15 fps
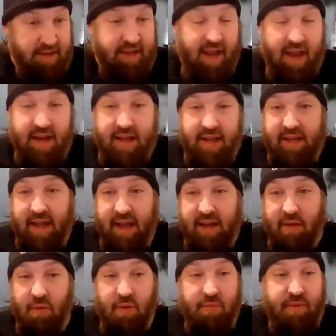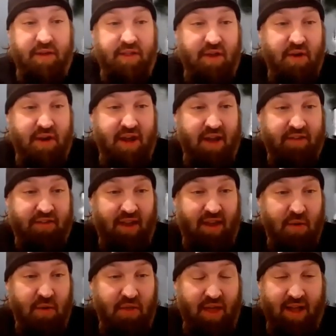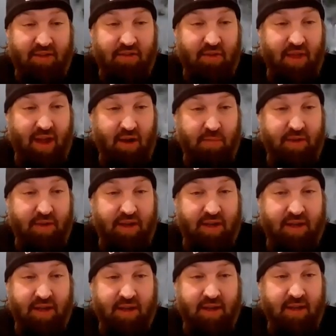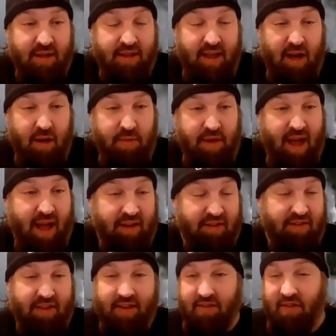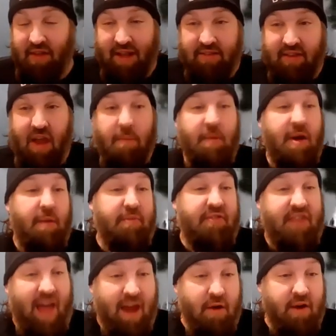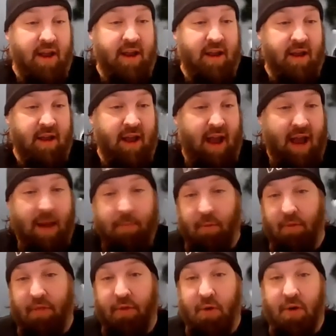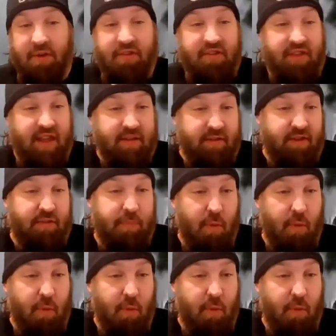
Katie will be there. Yes, I know that. So that'll be excellent. So that's coming up Saturday, April 3rd, Stevens